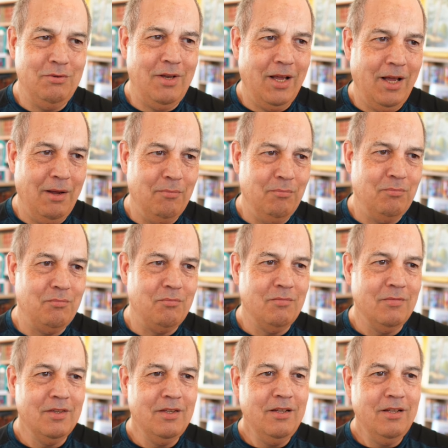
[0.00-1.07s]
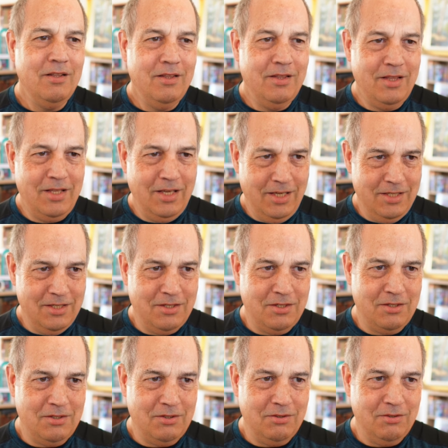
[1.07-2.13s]
um,
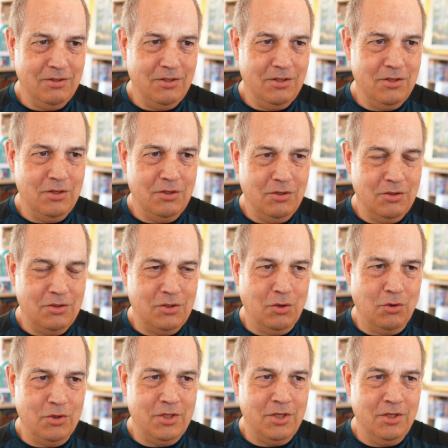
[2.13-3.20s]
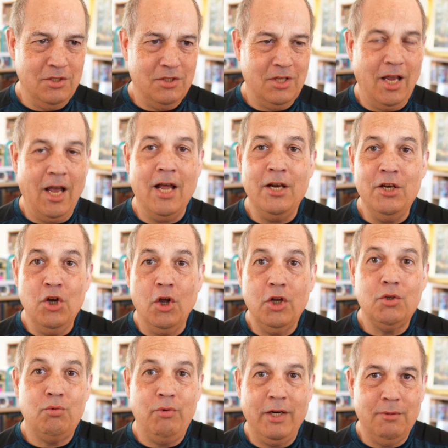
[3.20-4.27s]
these sources are not
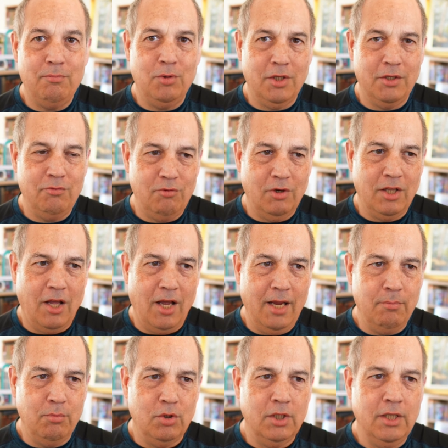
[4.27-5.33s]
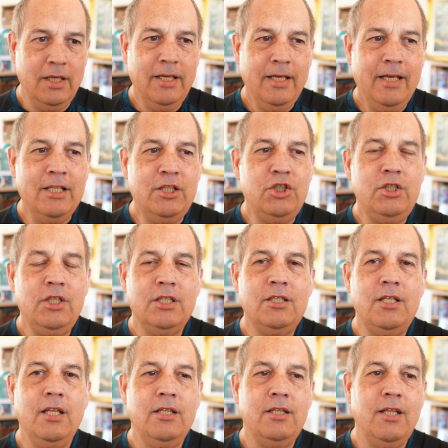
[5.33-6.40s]
credible and reliable. It's just
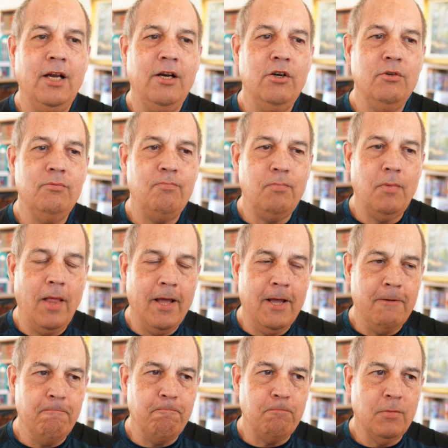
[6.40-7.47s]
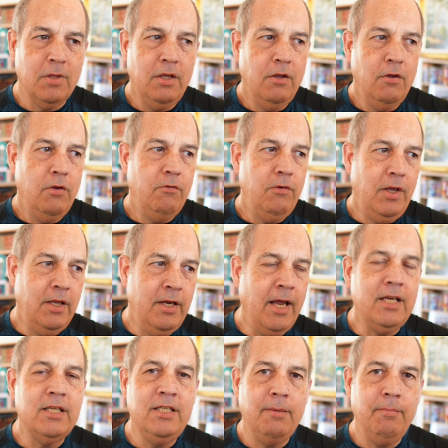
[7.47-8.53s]
that they're um, in
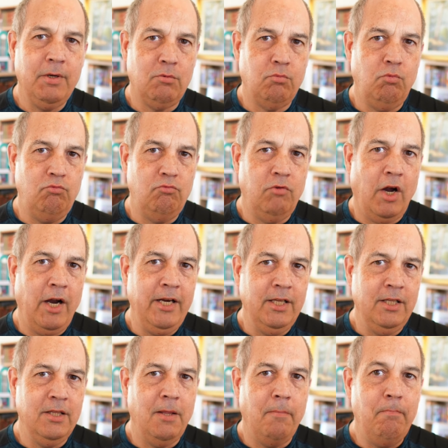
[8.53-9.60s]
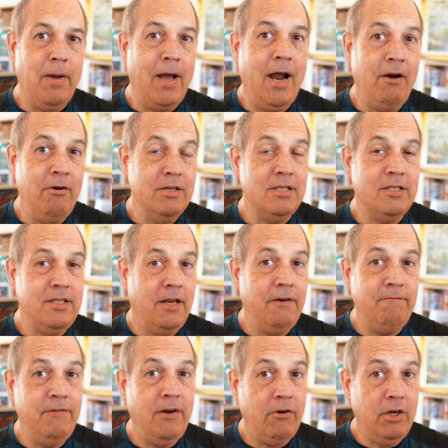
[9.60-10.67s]
academic writing, the bar is set
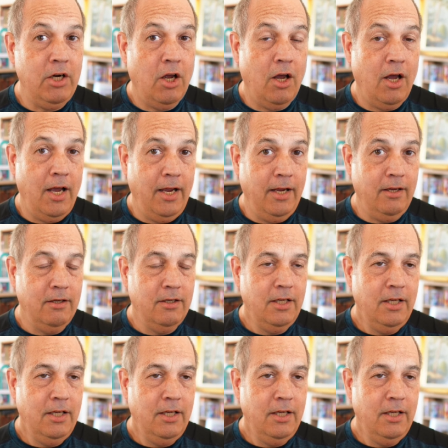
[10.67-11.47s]
very high.